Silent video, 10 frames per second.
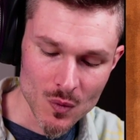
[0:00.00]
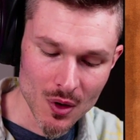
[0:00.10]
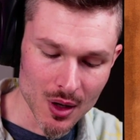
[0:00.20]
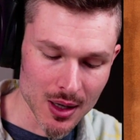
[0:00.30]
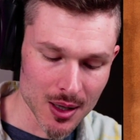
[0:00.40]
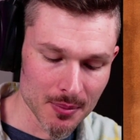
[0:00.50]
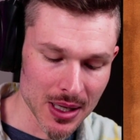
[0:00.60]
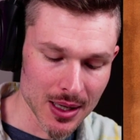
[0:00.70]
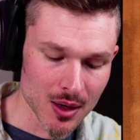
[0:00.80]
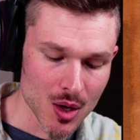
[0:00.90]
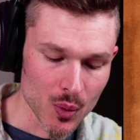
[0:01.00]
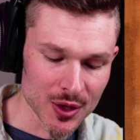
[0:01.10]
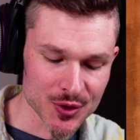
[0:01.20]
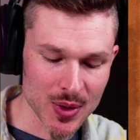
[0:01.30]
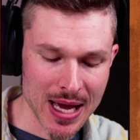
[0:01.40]
Um, uh, what
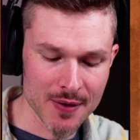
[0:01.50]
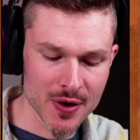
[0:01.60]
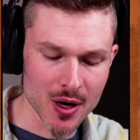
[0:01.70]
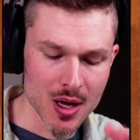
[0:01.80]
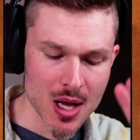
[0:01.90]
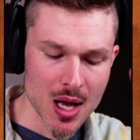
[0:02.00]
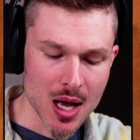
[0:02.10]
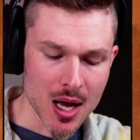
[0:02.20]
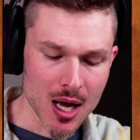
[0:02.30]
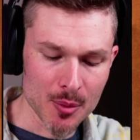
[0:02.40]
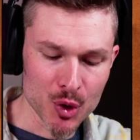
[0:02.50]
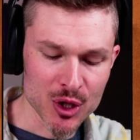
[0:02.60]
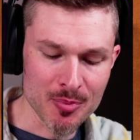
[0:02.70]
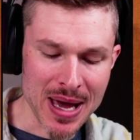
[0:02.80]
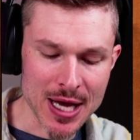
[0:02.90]
else do we have here? Uh, put the
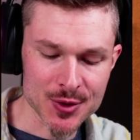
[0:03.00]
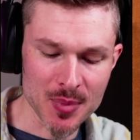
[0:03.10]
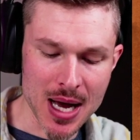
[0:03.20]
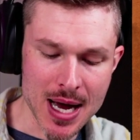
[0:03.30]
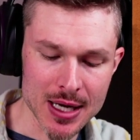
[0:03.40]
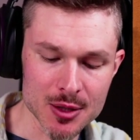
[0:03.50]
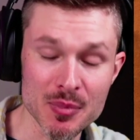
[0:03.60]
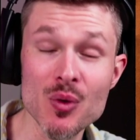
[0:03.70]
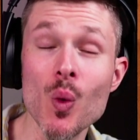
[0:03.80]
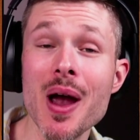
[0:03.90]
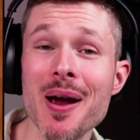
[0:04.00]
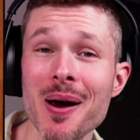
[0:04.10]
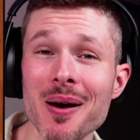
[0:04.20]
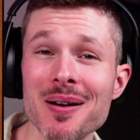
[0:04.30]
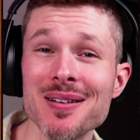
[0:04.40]
past behind and
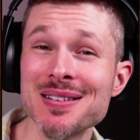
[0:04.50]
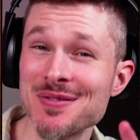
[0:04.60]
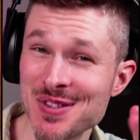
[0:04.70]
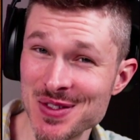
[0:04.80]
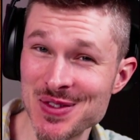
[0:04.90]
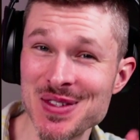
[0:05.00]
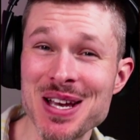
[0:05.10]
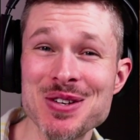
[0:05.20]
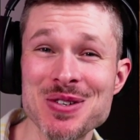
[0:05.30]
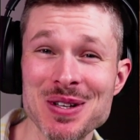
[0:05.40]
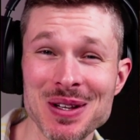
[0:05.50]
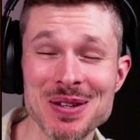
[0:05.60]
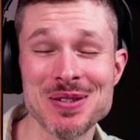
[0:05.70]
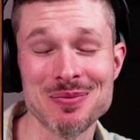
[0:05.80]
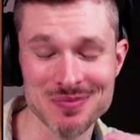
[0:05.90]
beware
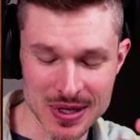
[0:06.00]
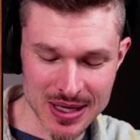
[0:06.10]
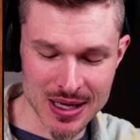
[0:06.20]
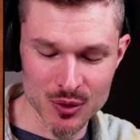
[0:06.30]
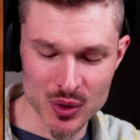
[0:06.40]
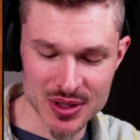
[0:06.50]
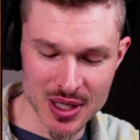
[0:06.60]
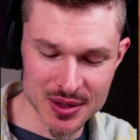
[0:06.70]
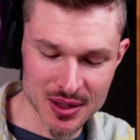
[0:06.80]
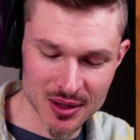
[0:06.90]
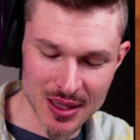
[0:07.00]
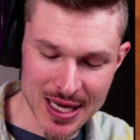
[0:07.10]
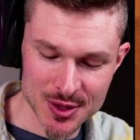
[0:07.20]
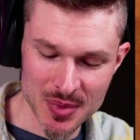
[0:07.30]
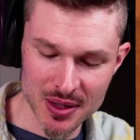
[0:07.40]
sensationalism. Again, a redundant little
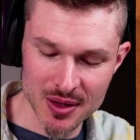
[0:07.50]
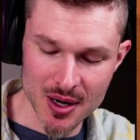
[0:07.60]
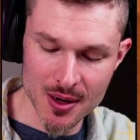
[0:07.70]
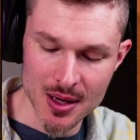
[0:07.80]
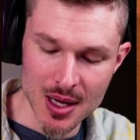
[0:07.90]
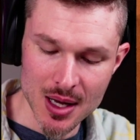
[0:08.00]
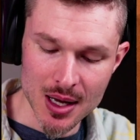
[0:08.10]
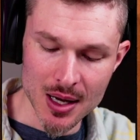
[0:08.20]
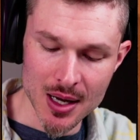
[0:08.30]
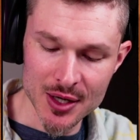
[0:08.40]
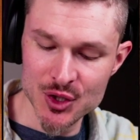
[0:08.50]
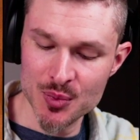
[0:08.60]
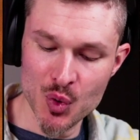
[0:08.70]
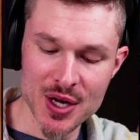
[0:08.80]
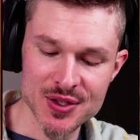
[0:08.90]
aspect there. Uh,
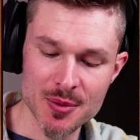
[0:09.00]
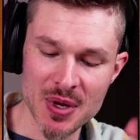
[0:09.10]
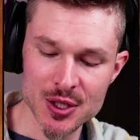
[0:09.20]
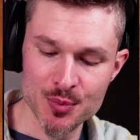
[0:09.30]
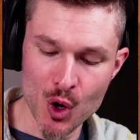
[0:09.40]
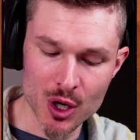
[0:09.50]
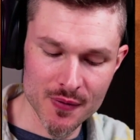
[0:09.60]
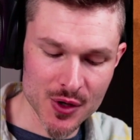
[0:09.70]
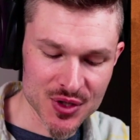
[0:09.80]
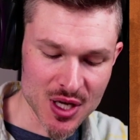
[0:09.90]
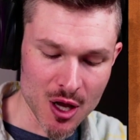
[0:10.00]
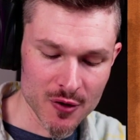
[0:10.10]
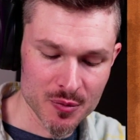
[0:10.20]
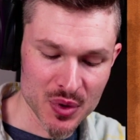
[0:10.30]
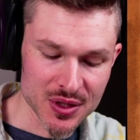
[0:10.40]
express the best part of
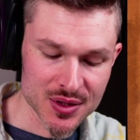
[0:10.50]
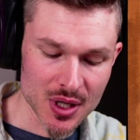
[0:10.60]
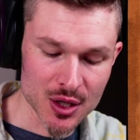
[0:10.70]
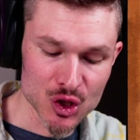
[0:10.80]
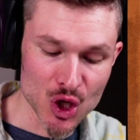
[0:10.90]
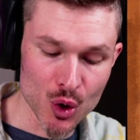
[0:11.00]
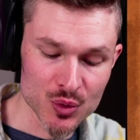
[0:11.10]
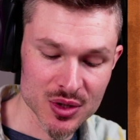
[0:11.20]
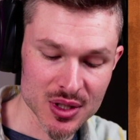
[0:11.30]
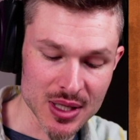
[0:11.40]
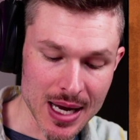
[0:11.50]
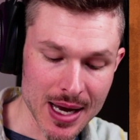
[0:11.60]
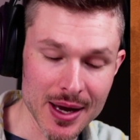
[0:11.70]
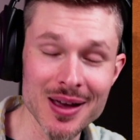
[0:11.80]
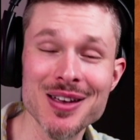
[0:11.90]
yourself, but uh, don't
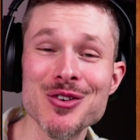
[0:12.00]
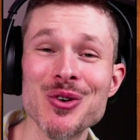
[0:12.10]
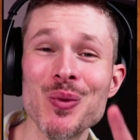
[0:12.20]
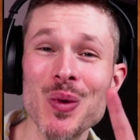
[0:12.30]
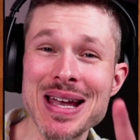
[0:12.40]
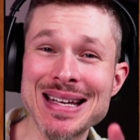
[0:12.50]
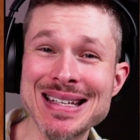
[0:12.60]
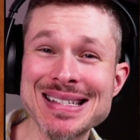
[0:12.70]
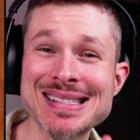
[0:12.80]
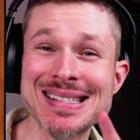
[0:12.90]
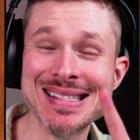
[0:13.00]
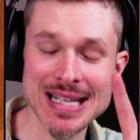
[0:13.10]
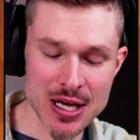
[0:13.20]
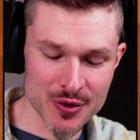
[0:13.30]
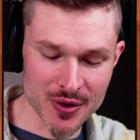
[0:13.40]
deny your weaknesses
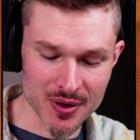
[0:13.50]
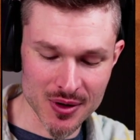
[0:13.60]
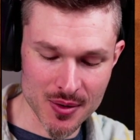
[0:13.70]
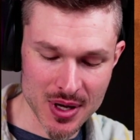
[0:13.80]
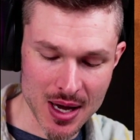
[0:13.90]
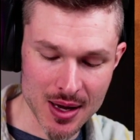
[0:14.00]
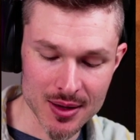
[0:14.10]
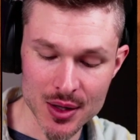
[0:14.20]
either, okay?